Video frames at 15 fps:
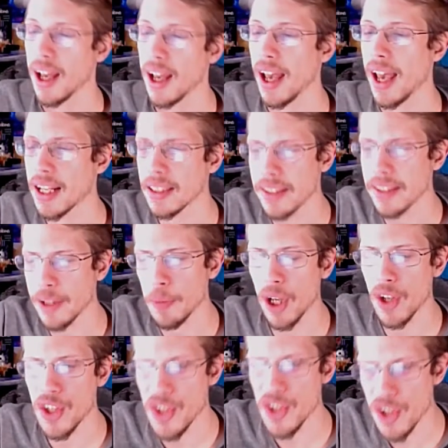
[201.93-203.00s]
and a little bit on
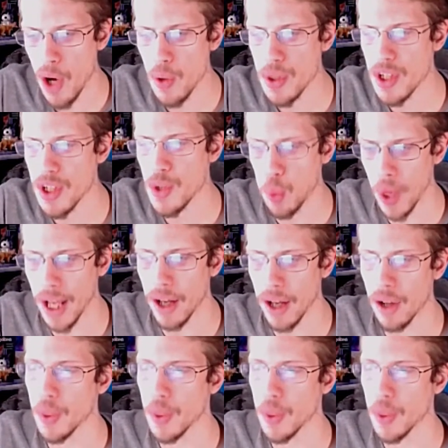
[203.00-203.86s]
his nose as well,